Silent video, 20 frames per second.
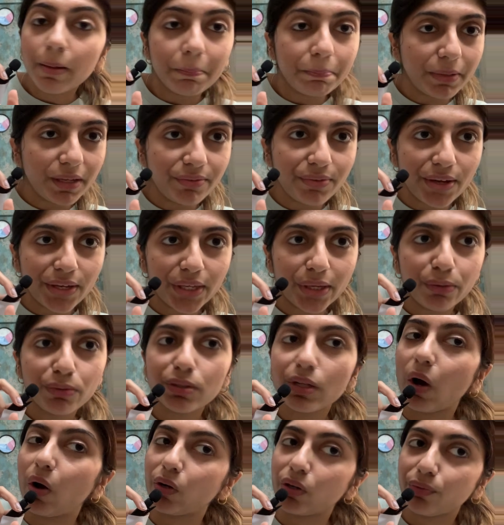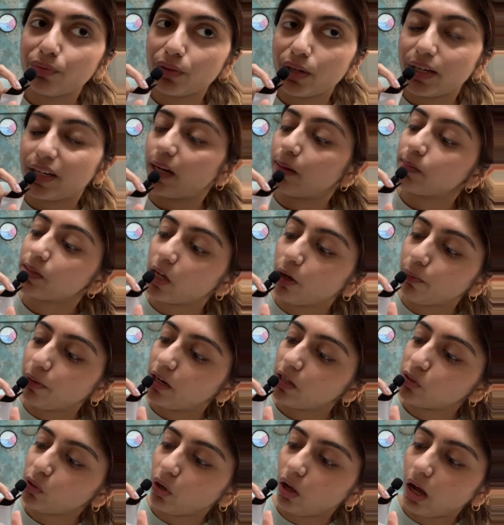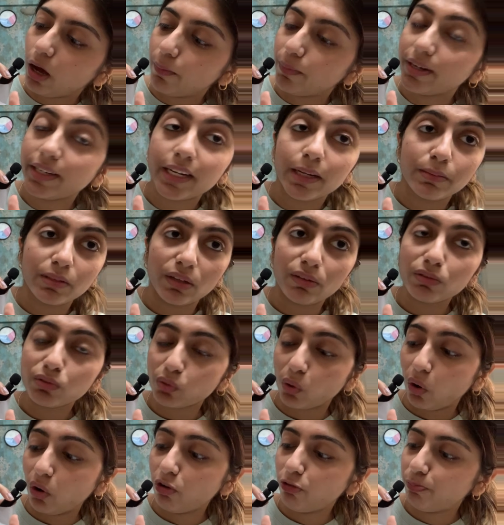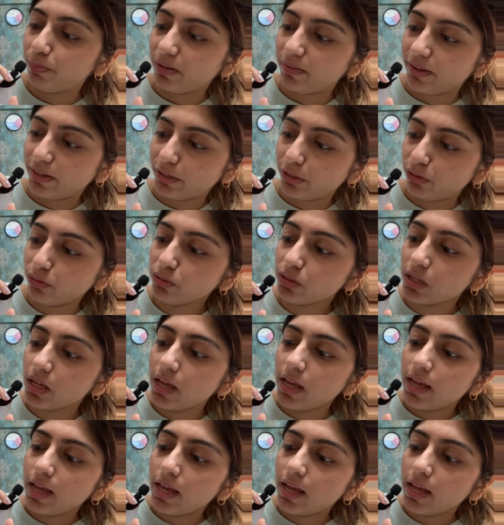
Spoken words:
PYQs out of 3 times, how many times I've solved PYQs,